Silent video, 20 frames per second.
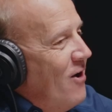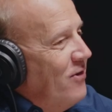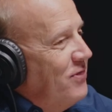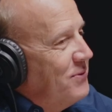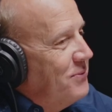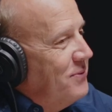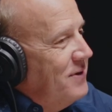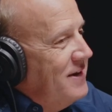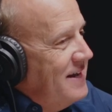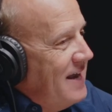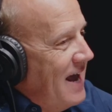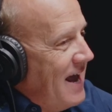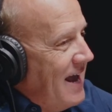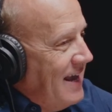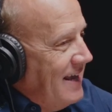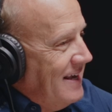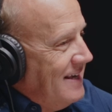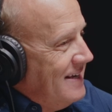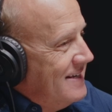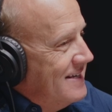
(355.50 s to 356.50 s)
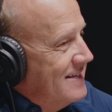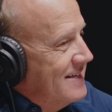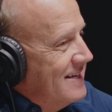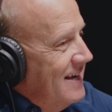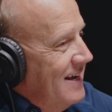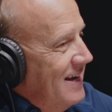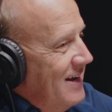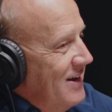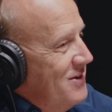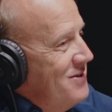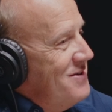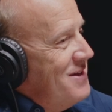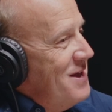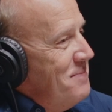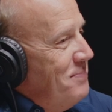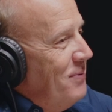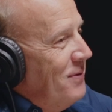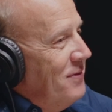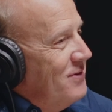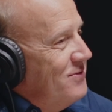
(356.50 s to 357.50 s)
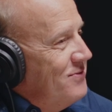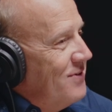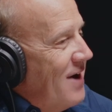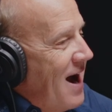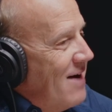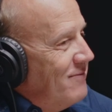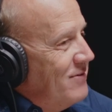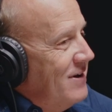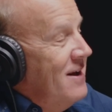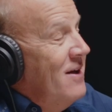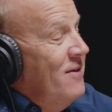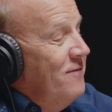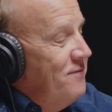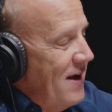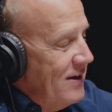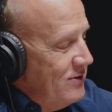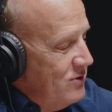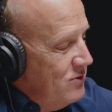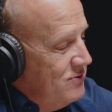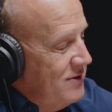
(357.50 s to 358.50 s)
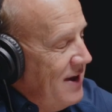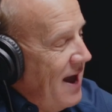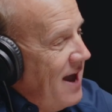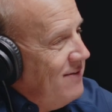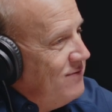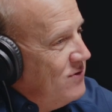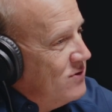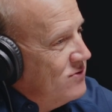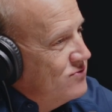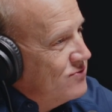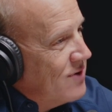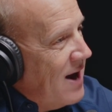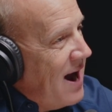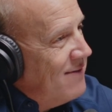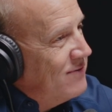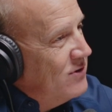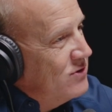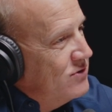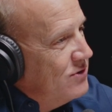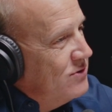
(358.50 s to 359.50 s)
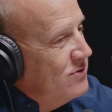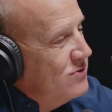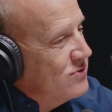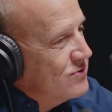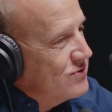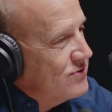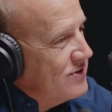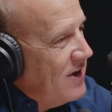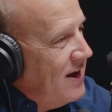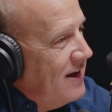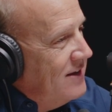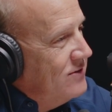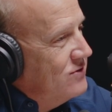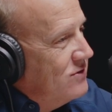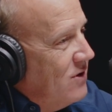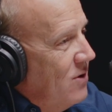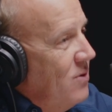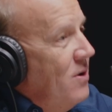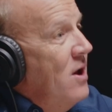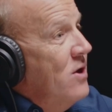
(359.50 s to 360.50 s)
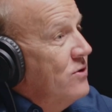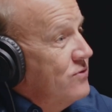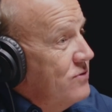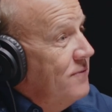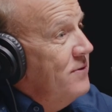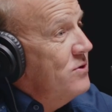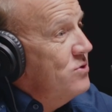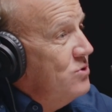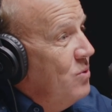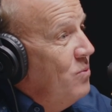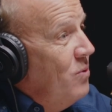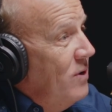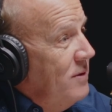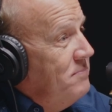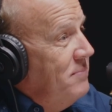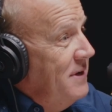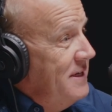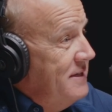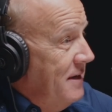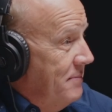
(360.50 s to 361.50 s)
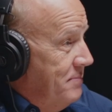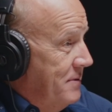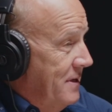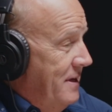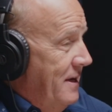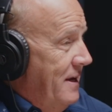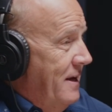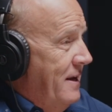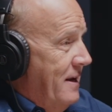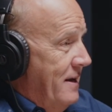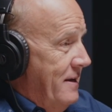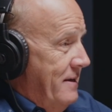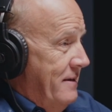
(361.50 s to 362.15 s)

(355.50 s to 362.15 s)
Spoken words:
3 days. You didn't pull the driver. In fact, you gave your driver to your son so that you wouldn't be tempted to hit it.